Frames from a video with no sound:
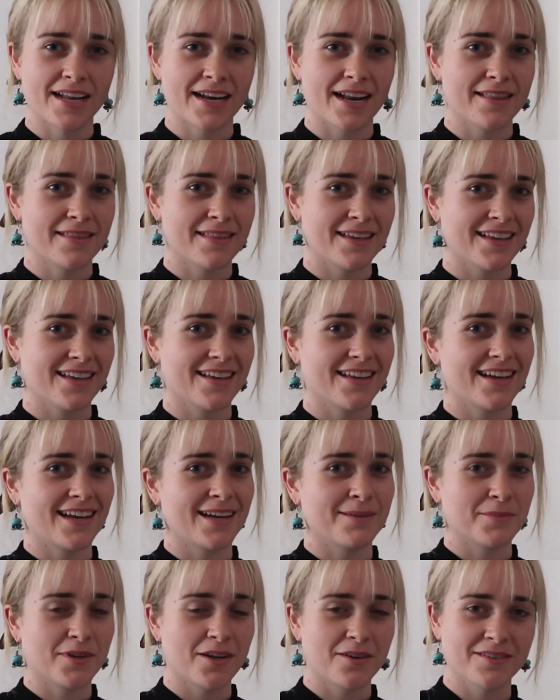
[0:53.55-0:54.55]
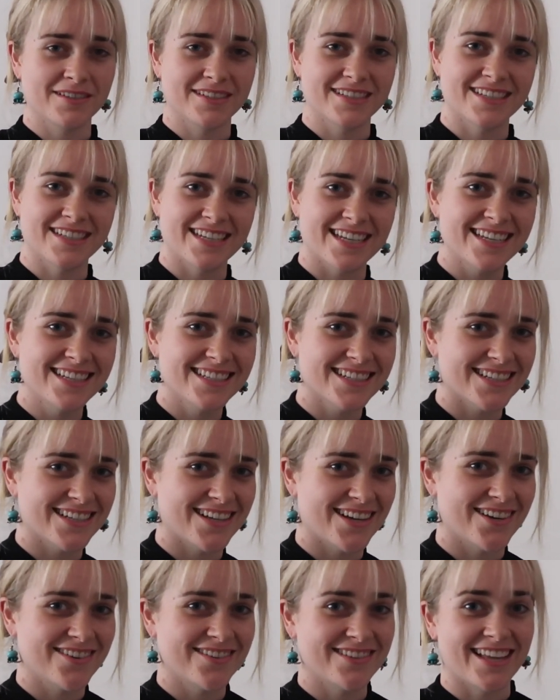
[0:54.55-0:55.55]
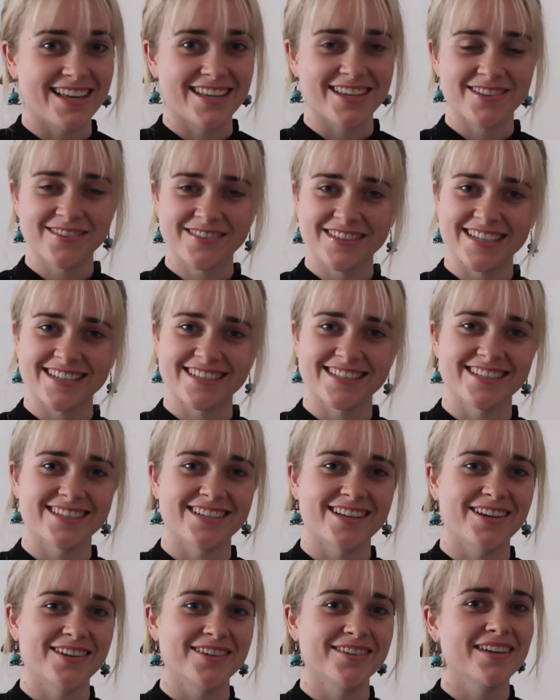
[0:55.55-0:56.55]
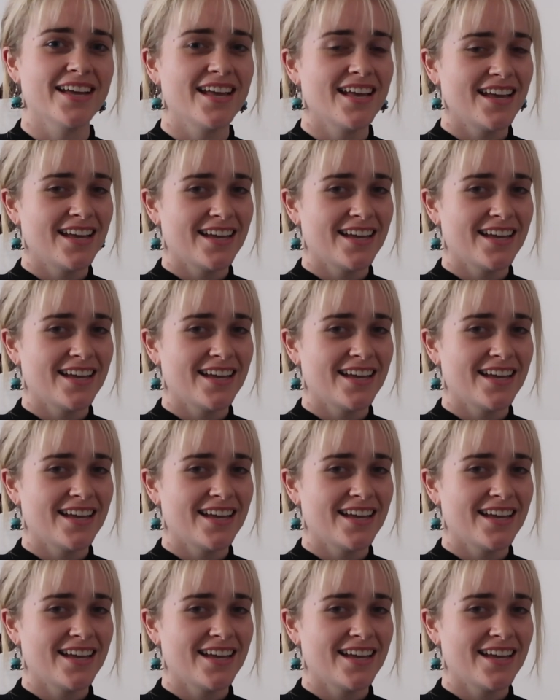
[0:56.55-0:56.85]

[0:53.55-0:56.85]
and I think I'm going to need to know, and that you'll need to know